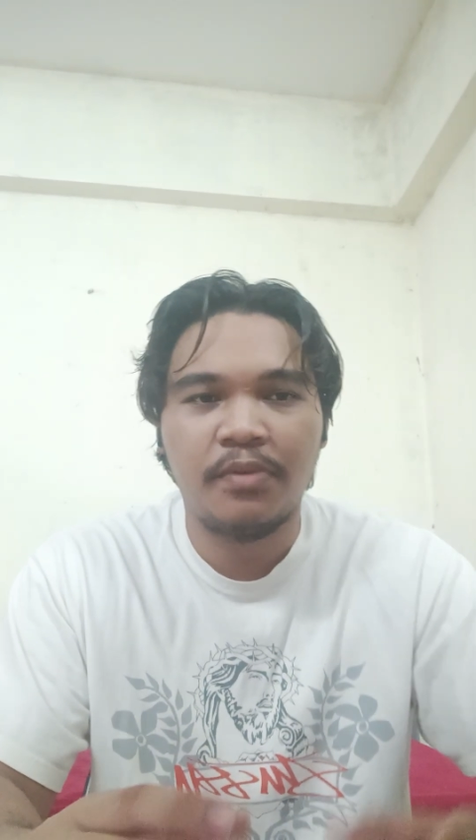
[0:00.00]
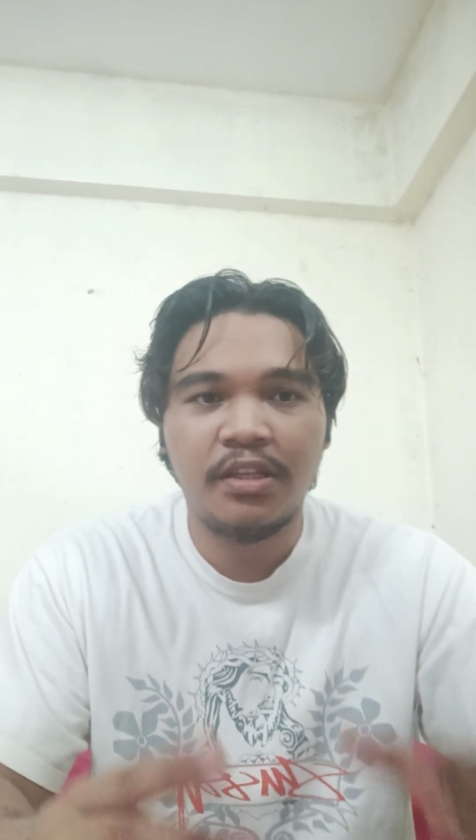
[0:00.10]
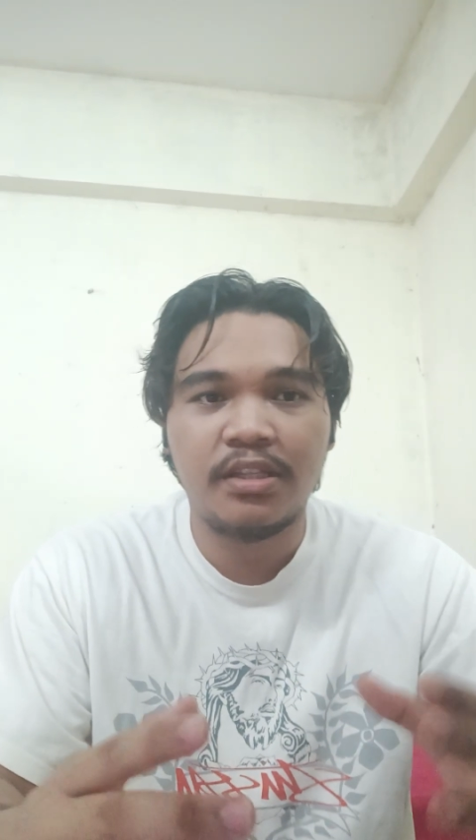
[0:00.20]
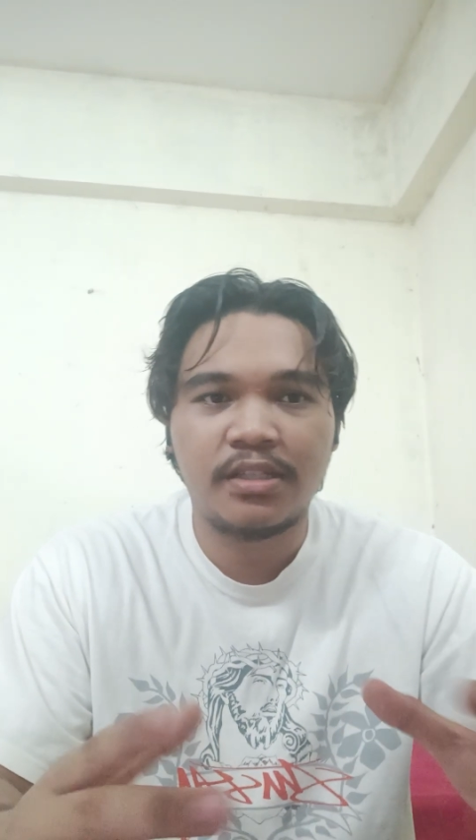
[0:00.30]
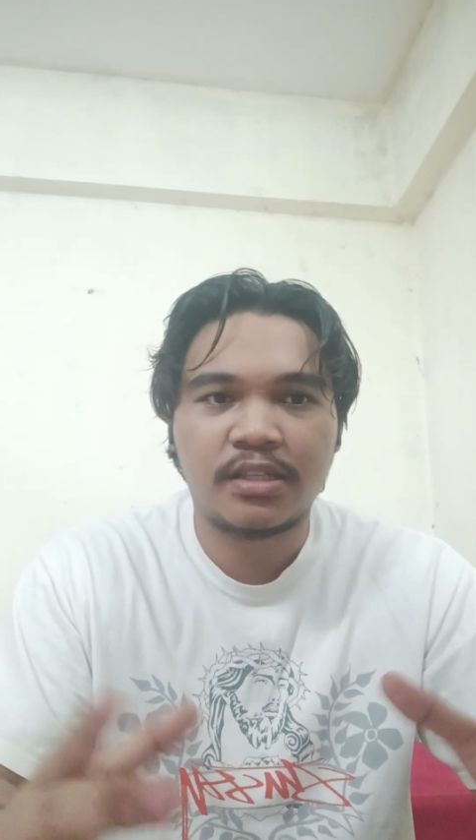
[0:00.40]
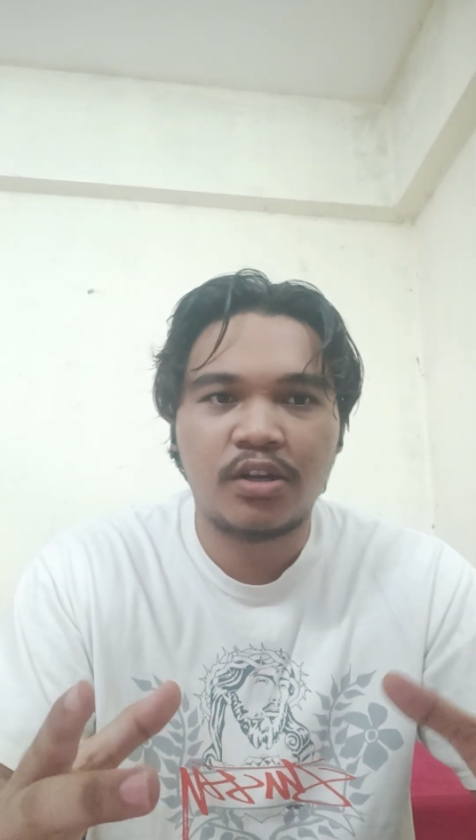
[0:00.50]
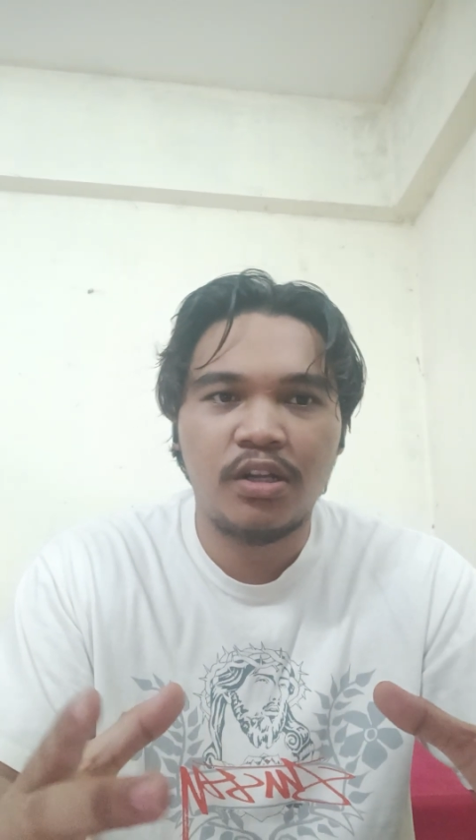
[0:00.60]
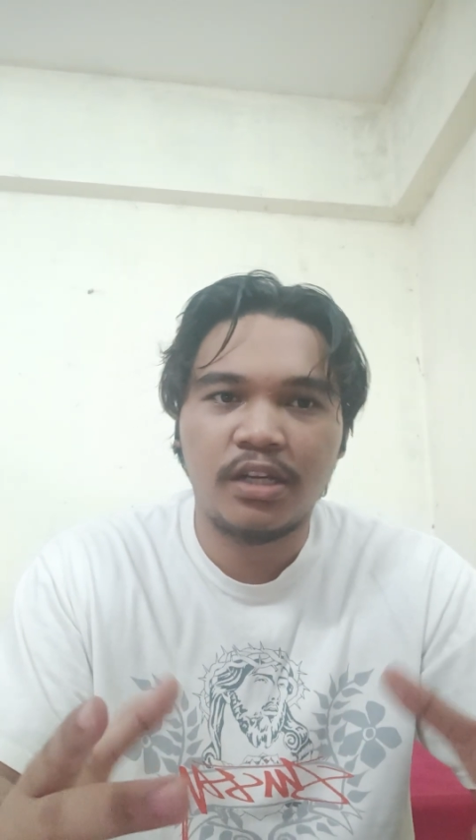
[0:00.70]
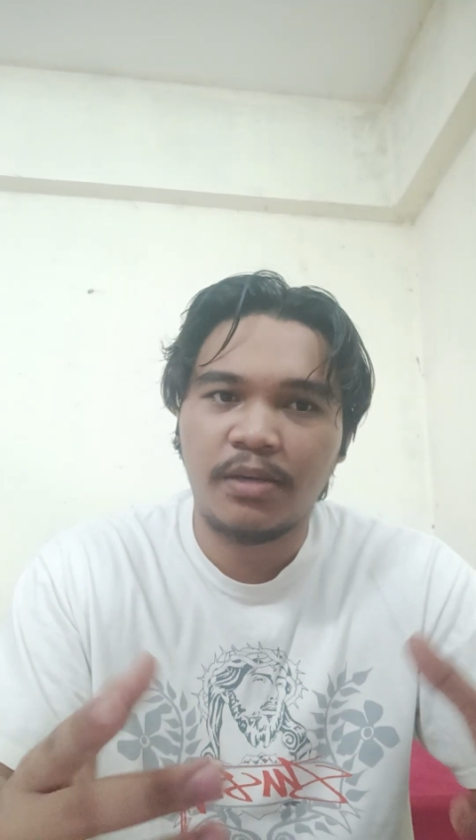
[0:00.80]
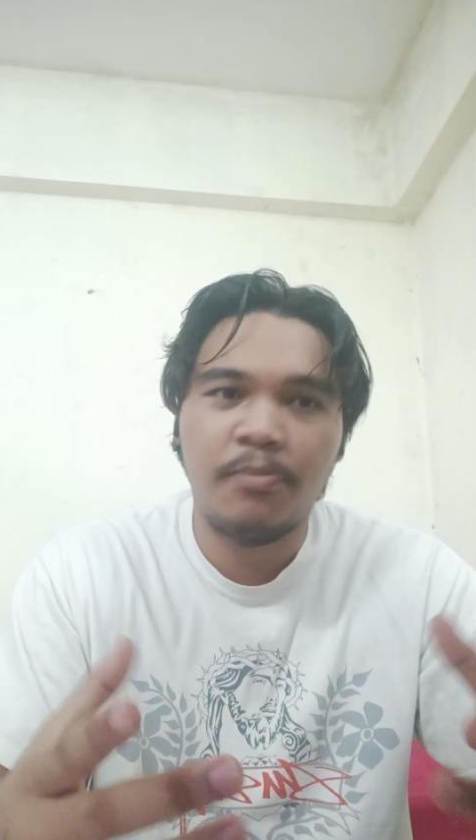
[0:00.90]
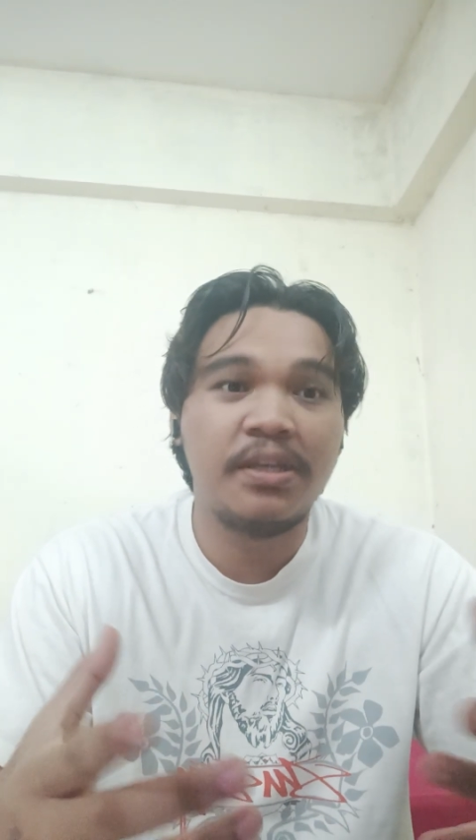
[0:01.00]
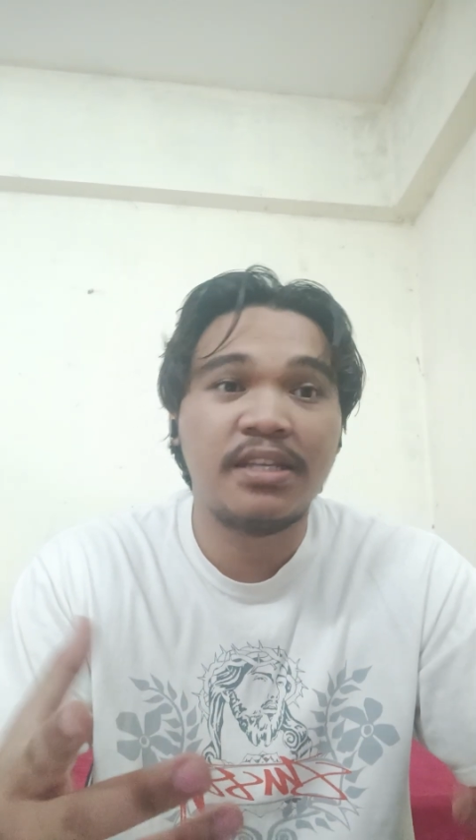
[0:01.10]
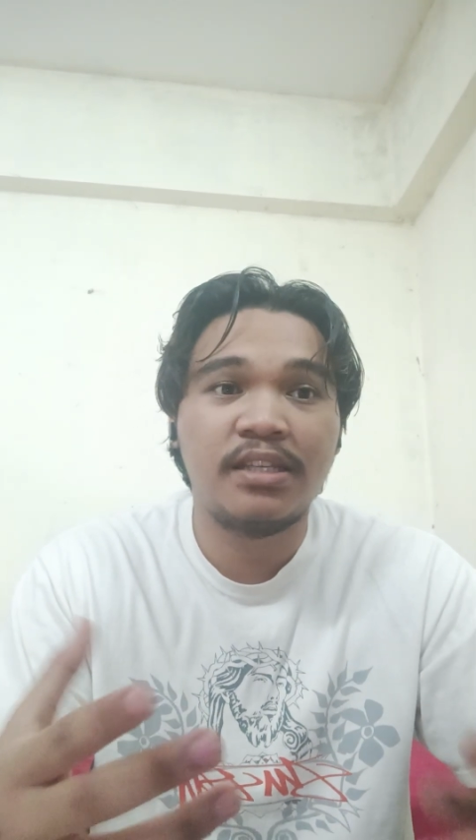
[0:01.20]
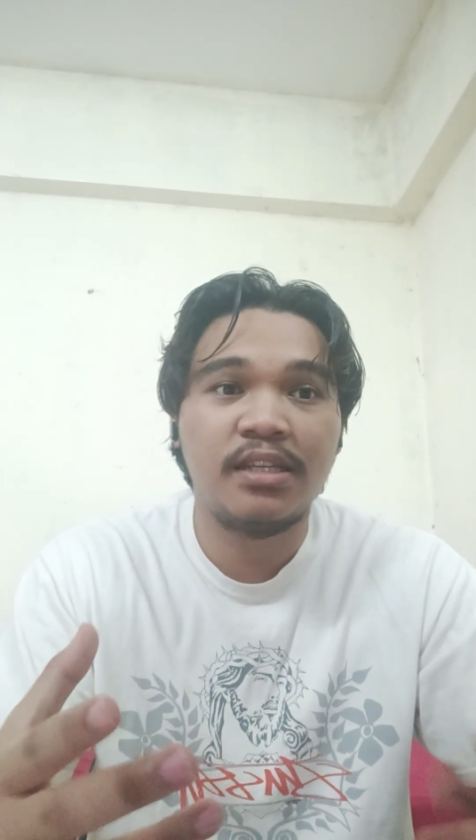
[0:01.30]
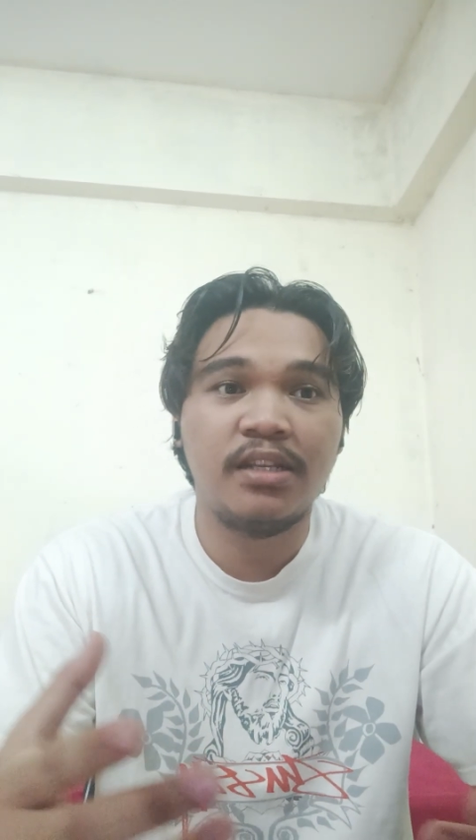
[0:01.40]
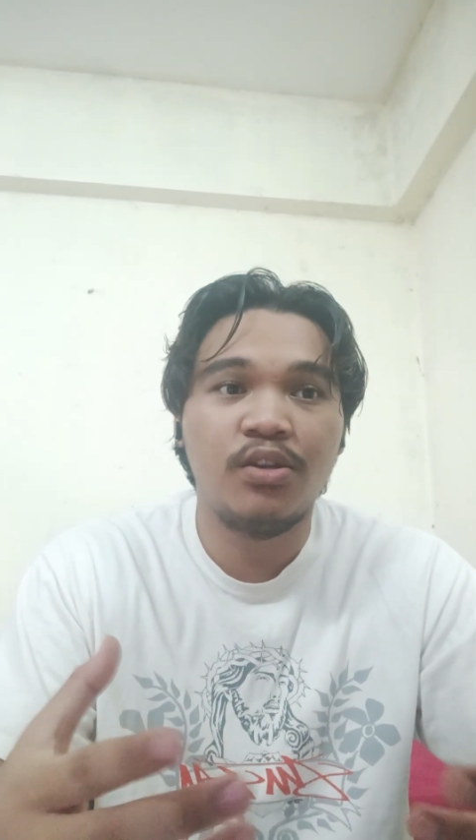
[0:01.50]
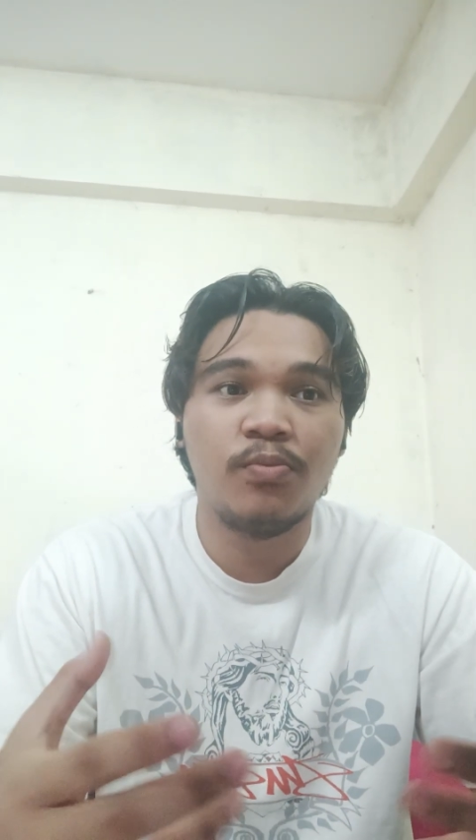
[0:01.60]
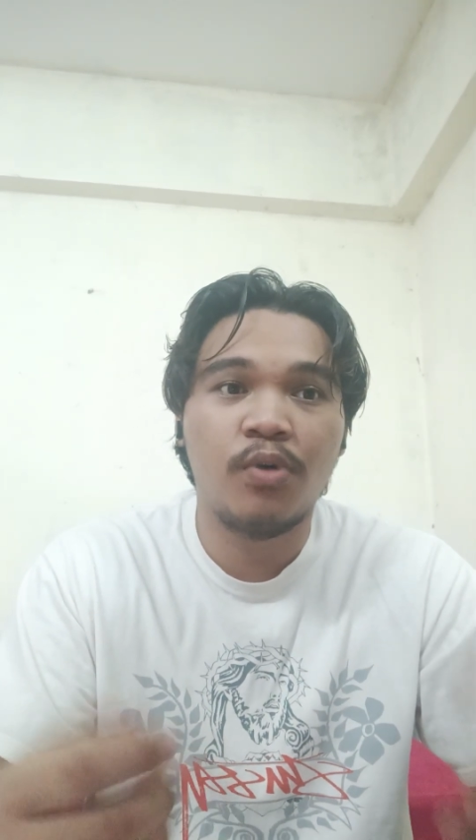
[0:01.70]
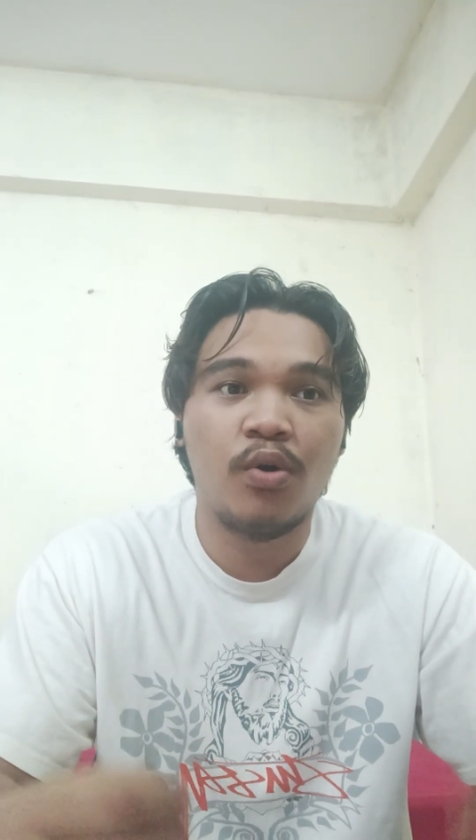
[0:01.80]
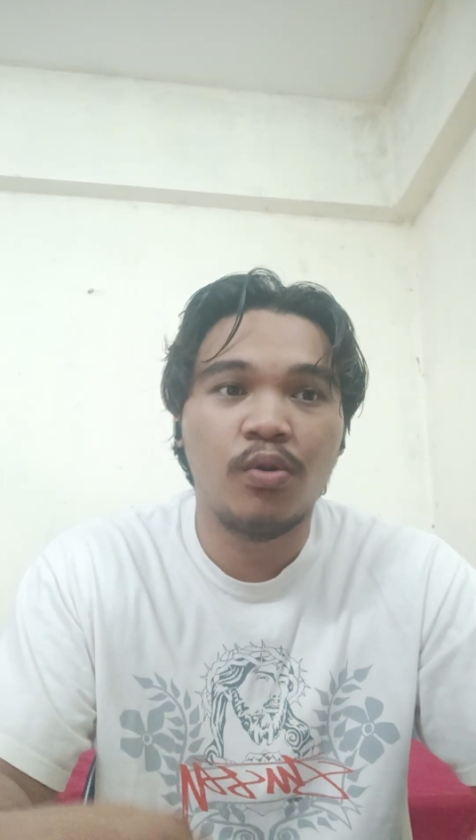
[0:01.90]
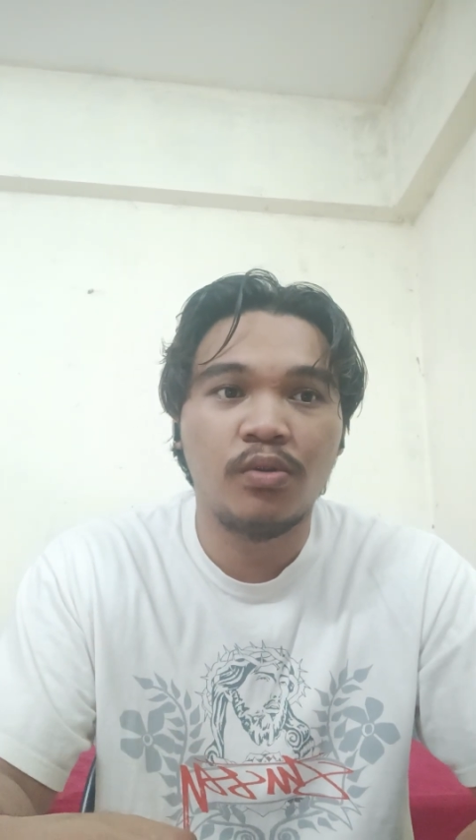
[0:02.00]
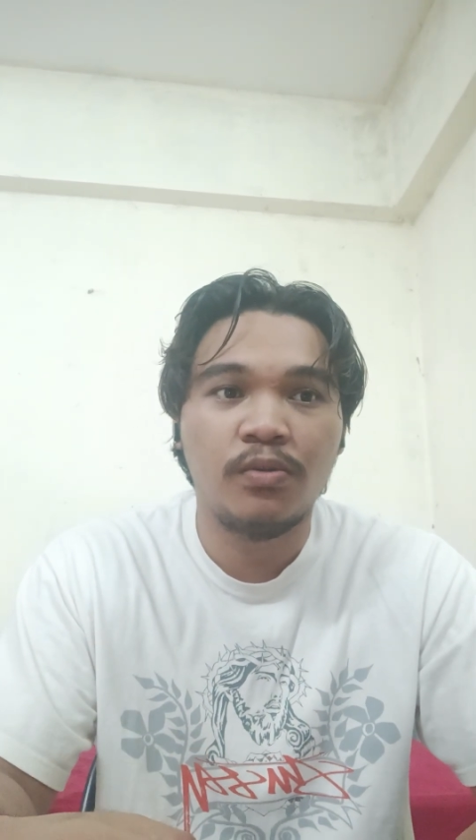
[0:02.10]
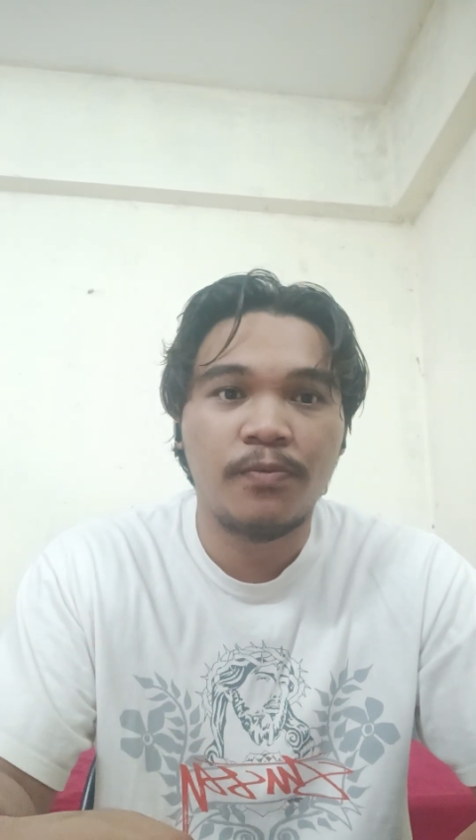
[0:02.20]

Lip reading: It's called a capacity loophole.